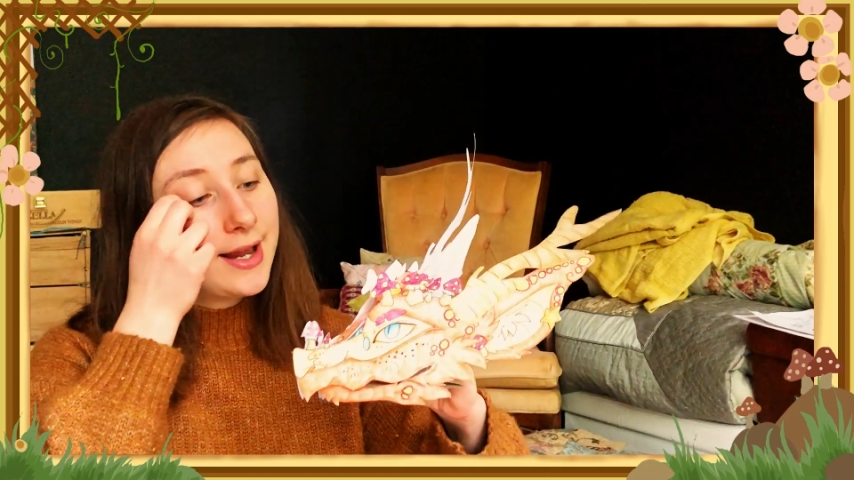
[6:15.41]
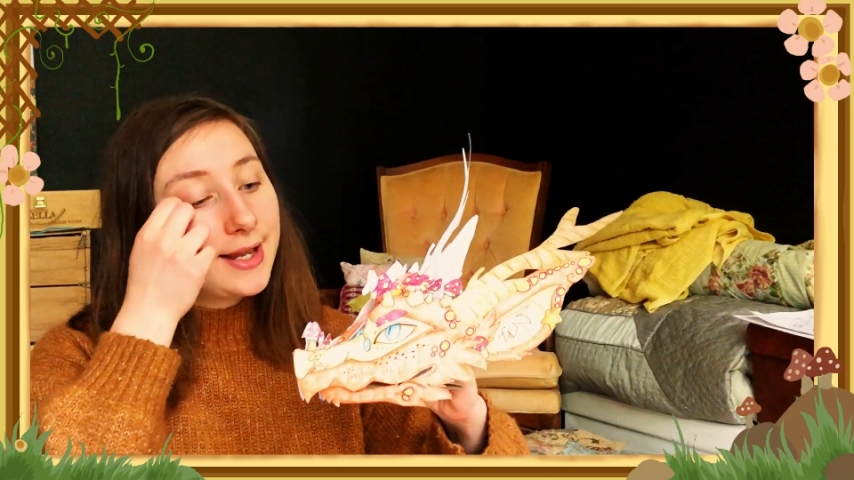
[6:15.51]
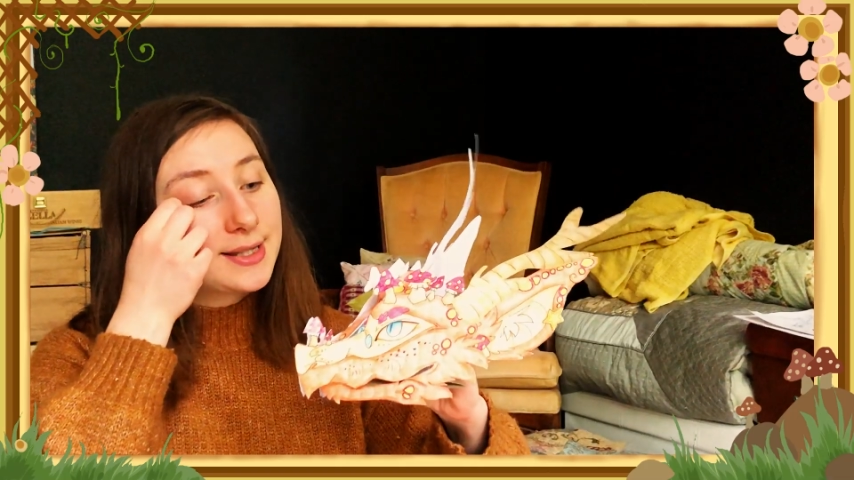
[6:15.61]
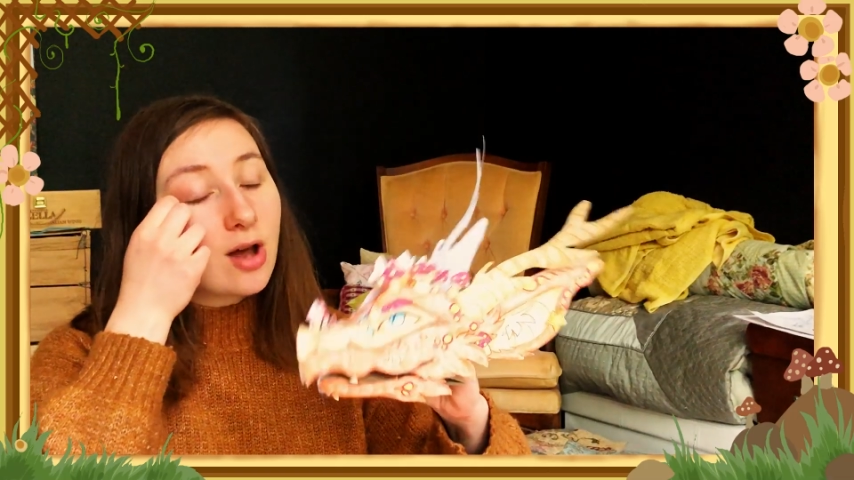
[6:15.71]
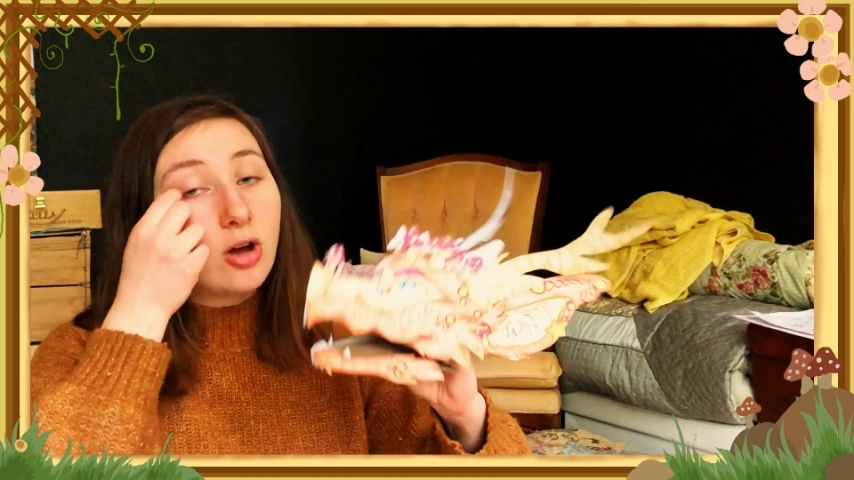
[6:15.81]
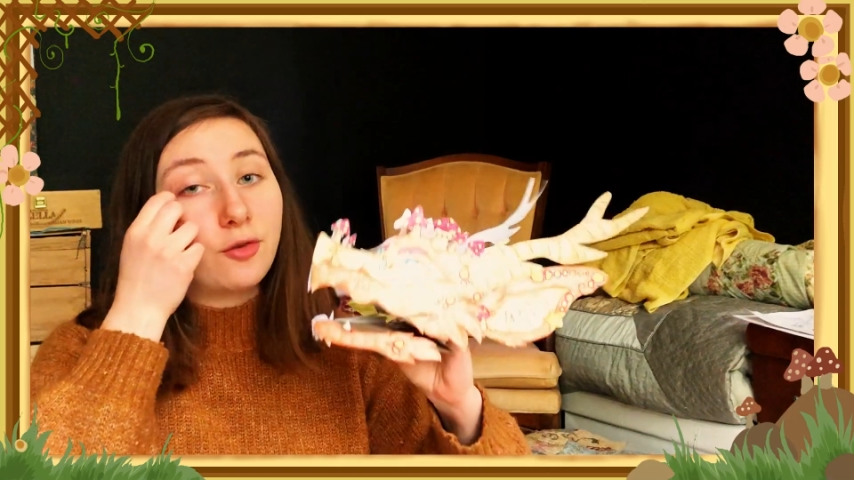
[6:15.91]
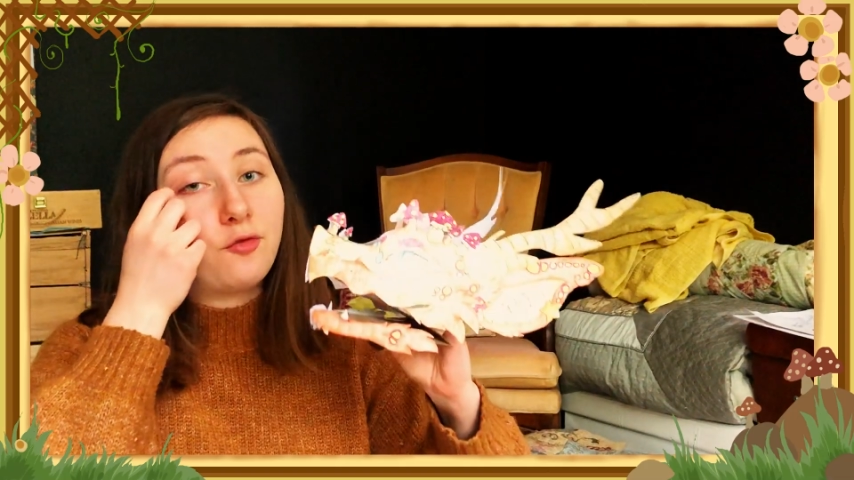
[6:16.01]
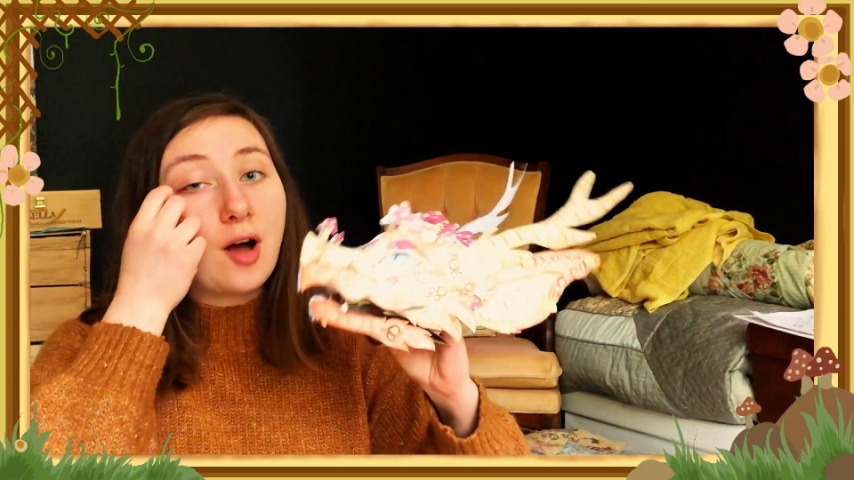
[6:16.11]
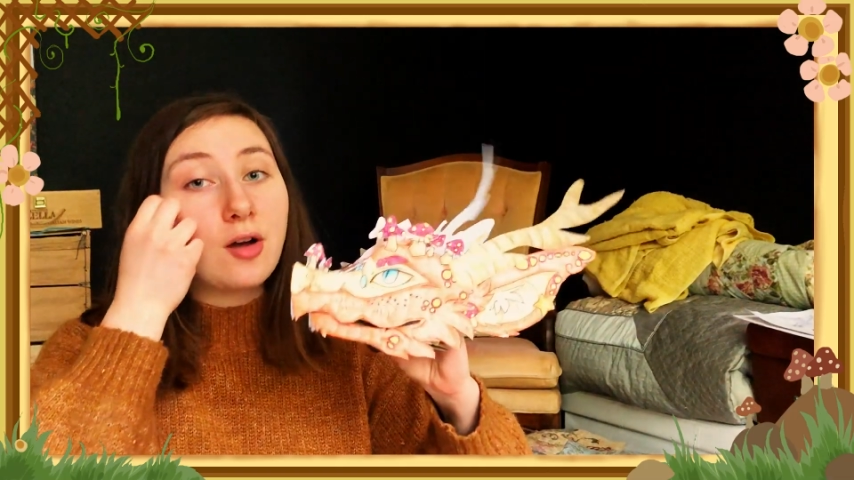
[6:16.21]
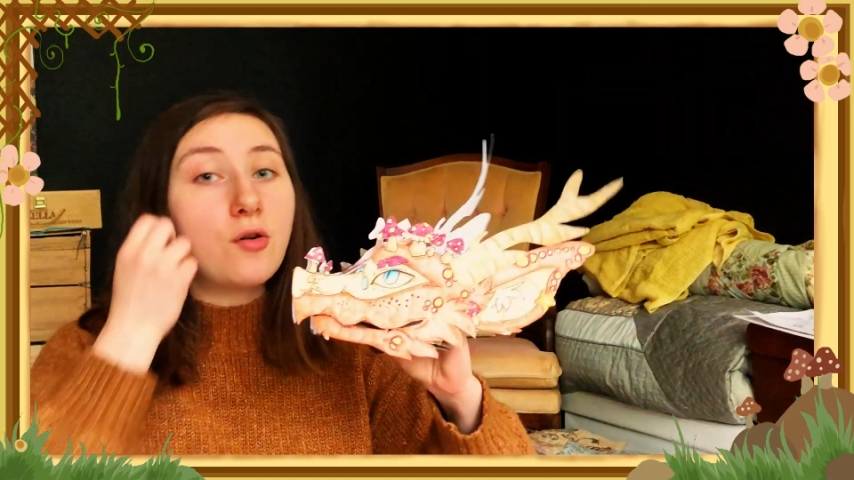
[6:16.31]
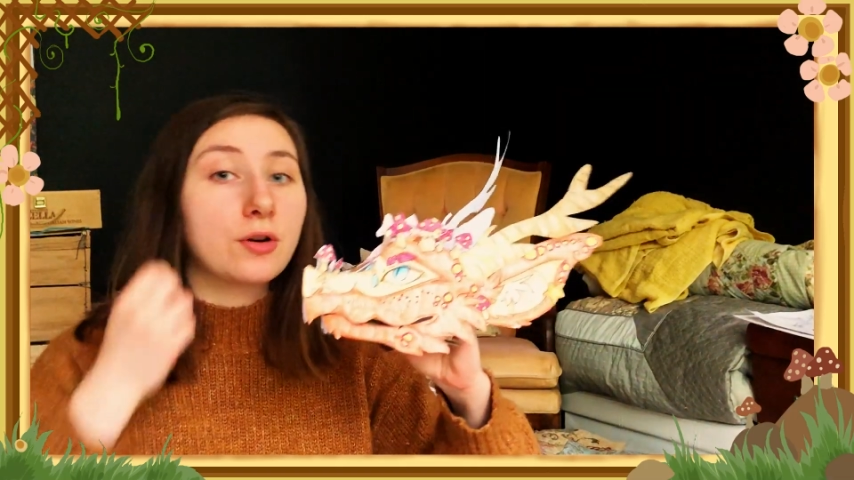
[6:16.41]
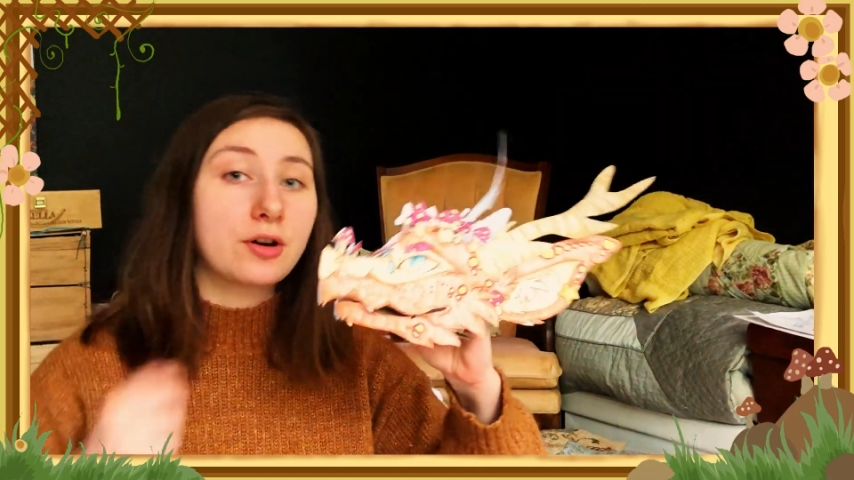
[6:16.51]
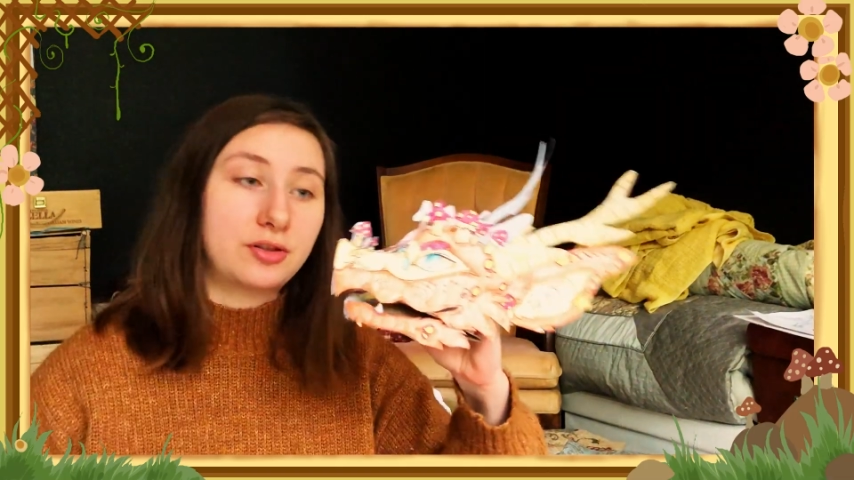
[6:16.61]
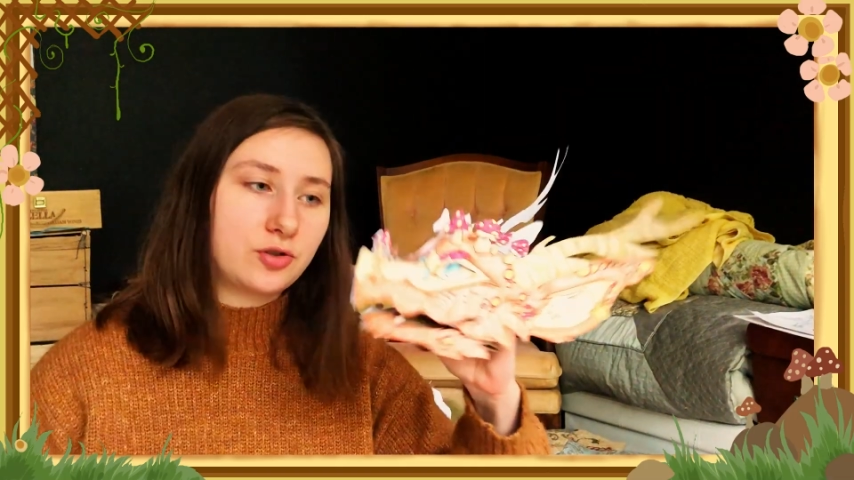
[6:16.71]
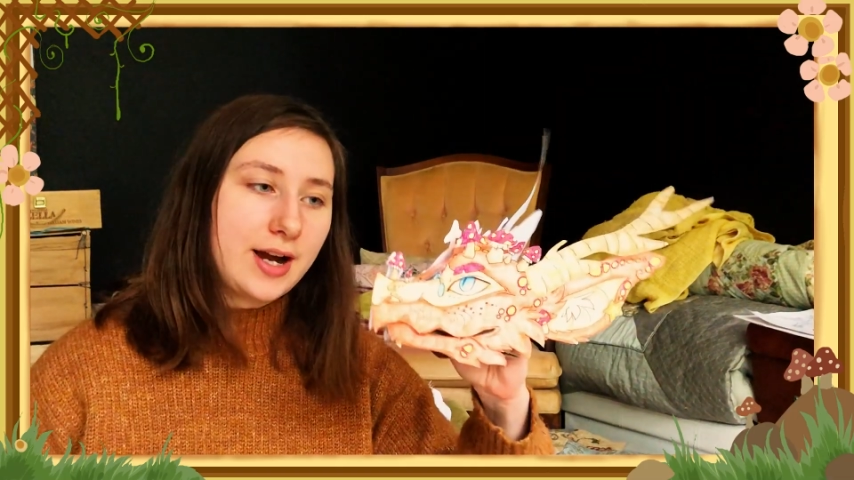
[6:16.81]
It's called a fungal
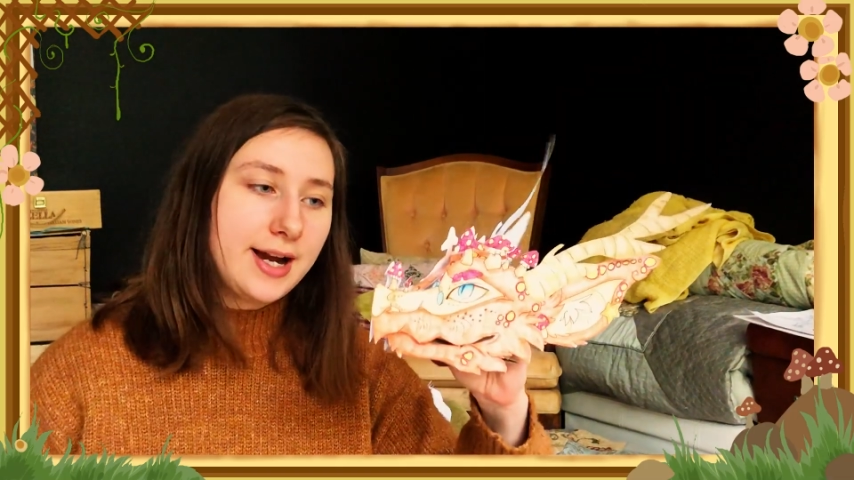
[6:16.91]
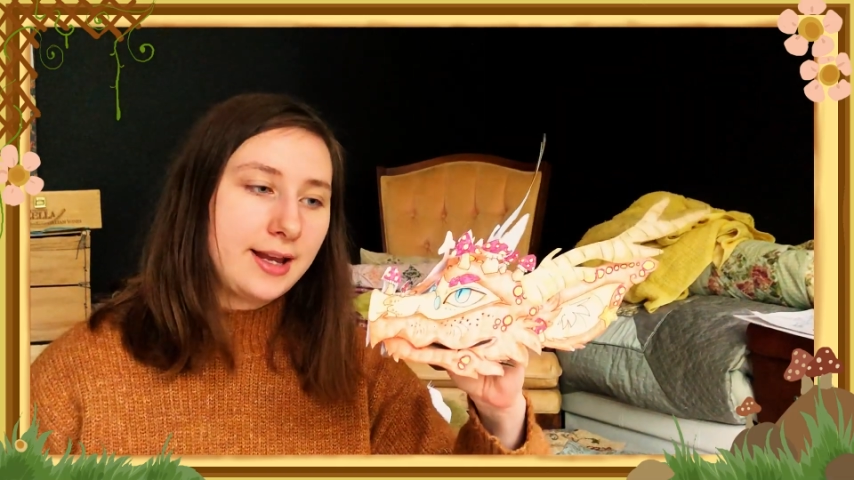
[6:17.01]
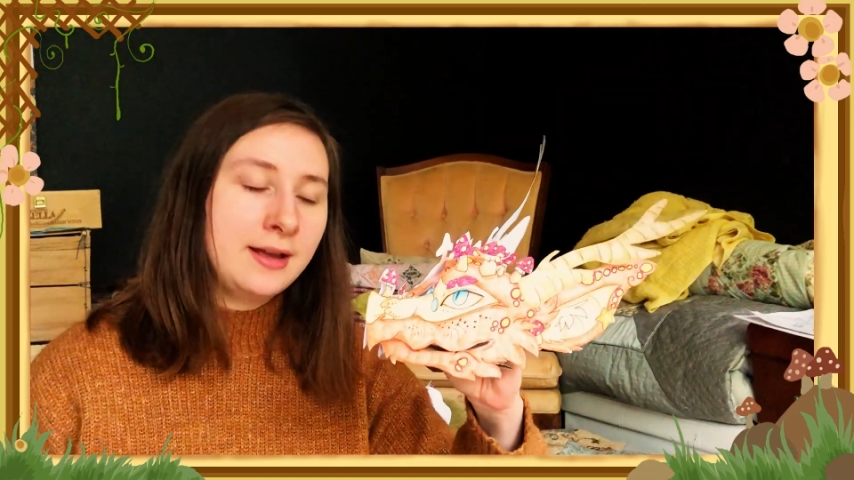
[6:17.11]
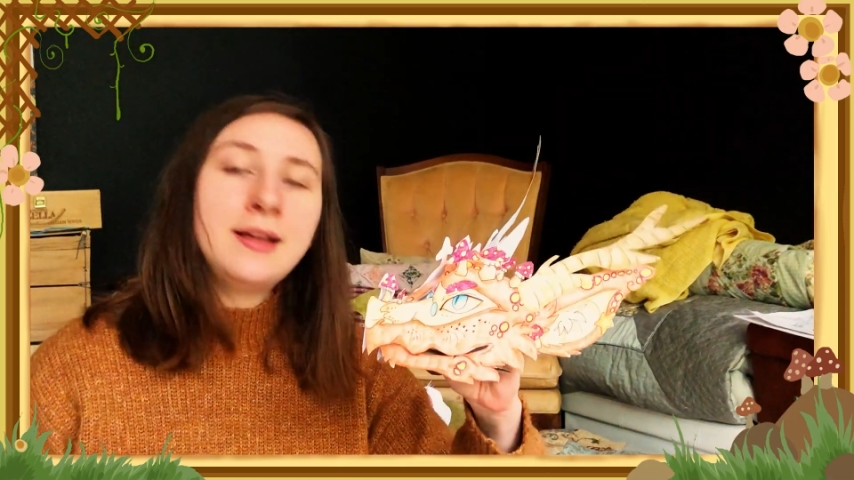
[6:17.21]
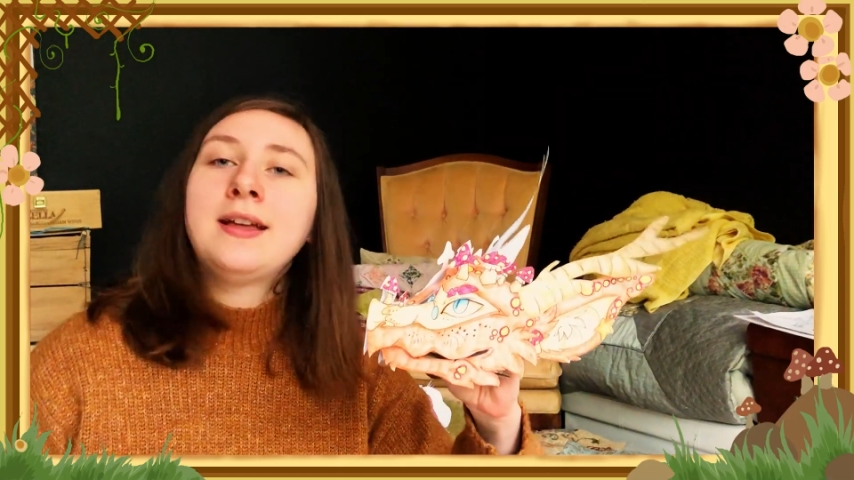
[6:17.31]
earth drake.